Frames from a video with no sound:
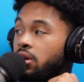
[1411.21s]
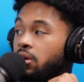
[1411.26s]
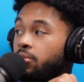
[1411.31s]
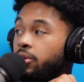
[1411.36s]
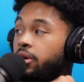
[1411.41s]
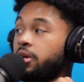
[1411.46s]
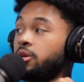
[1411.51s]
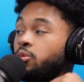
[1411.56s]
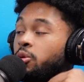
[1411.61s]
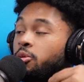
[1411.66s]

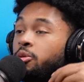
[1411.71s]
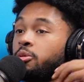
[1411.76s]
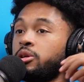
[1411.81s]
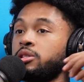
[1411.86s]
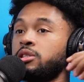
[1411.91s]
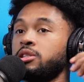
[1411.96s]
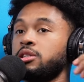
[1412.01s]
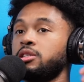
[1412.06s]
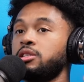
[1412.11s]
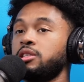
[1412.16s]
Because when we
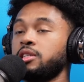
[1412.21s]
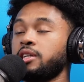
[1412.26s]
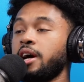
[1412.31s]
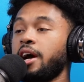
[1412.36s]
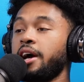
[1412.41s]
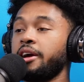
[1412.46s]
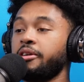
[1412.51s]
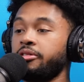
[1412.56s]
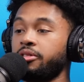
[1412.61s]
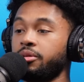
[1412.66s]
went to
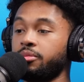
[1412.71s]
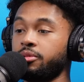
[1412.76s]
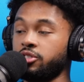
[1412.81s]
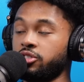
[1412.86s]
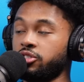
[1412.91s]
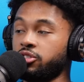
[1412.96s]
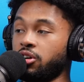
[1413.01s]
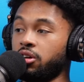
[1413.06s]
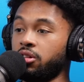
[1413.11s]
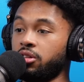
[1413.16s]
Ja'Kai crib in
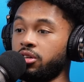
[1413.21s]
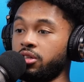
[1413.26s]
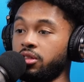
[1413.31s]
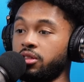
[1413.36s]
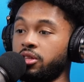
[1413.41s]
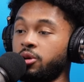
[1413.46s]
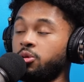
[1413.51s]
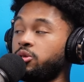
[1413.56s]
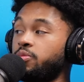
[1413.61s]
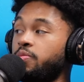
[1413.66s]
Charlotte,
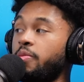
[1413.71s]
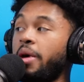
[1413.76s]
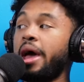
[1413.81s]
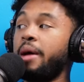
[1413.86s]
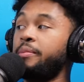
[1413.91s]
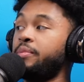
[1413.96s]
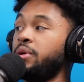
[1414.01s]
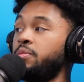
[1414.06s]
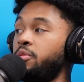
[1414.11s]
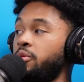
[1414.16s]
there was
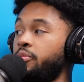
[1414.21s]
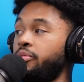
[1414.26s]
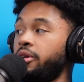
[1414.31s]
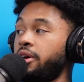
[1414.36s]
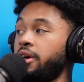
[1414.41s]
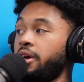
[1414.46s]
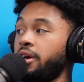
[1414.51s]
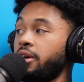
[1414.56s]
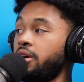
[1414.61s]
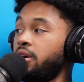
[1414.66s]
mad people
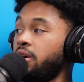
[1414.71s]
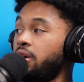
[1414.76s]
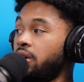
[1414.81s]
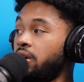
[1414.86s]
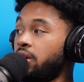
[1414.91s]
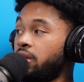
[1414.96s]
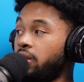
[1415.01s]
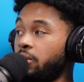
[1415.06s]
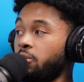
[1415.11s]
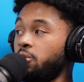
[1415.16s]
playing.
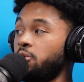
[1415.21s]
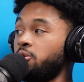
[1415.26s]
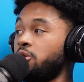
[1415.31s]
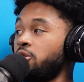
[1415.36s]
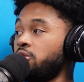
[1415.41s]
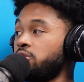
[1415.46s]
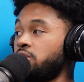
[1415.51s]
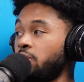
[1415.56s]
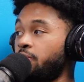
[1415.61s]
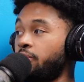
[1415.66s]
Like, we would
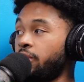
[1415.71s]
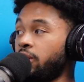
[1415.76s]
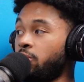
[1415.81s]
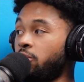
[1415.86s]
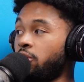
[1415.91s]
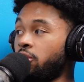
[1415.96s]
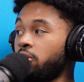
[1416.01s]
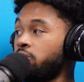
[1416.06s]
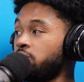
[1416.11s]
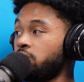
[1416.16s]
go to the
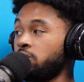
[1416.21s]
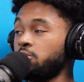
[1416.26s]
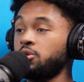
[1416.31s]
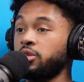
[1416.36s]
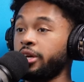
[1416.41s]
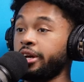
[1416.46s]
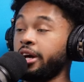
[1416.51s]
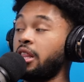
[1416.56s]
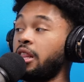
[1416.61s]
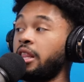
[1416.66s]
pickleball courts. There was,
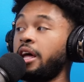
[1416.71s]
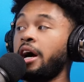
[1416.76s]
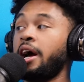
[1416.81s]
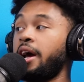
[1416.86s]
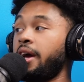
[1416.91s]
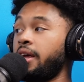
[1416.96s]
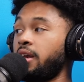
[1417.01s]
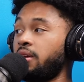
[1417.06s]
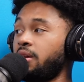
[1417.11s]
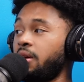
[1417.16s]
like, a
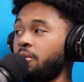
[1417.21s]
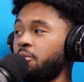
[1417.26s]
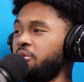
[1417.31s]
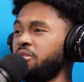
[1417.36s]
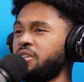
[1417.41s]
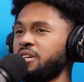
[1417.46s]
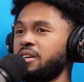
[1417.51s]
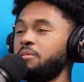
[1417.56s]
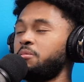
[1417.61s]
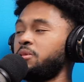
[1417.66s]
line. And we
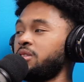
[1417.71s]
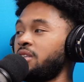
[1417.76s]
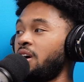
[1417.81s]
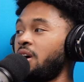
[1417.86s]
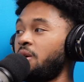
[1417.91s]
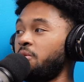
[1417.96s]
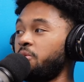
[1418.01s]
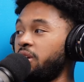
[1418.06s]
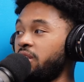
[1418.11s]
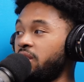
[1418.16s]
were like, what the
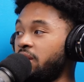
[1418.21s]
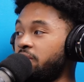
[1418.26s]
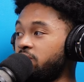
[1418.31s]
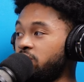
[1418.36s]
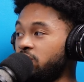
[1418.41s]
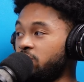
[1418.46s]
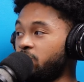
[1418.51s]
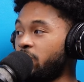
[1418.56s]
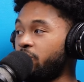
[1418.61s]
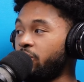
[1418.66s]
hell? We ain't never
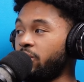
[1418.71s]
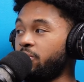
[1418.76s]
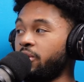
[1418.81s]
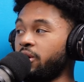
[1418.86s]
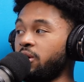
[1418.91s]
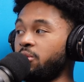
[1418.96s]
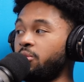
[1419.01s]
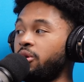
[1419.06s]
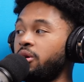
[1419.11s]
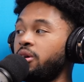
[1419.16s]
seen nobody play
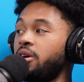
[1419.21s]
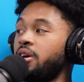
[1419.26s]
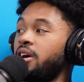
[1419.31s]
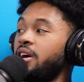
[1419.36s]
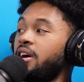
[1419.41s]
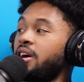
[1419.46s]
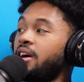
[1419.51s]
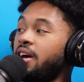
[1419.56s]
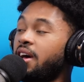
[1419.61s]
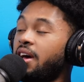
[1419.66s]
pickleball.
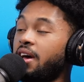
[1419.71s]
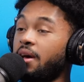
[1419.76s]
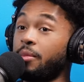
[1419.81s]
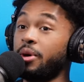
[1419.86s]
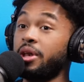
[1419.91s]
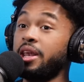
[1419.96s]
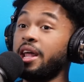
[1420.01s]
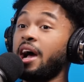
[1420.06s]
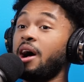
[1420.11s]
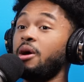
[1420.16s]
Fiends.
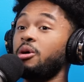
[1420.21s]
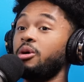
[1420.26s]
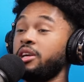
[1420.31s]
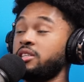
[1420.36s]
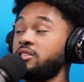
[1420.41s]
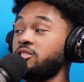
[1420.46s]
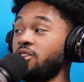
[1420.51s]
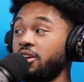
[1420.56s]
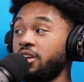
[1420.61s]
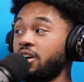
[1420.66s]
But now
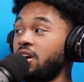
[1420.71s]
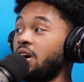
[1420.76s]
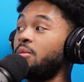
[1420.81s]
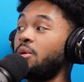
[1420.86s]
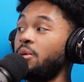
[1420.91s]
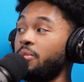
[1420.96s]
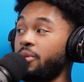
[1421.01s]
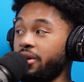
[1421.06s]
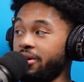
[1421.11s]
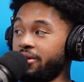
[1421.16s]
it's starting to come
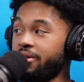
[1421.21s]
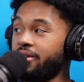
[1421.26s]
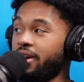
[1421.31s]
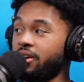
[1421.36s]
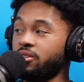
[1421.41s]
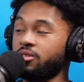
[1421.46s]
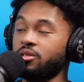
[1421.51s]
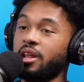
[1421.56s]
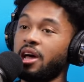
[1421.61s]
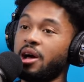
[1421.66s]
up here
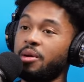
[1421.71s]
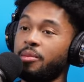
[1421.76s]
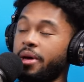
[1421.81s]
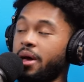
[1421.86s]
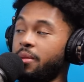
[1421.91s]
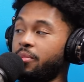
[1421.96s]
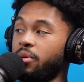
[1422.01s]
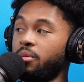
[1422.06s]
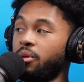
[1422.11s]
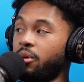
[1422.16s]
now. So now
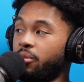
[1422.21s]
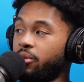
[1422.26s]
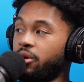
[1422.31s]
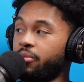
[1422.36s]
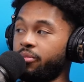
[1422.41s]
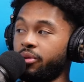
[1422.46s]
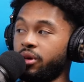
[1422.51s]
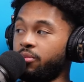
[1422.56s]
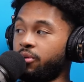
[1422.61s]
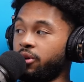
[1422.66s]
mad people up here
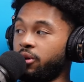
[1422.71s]
playing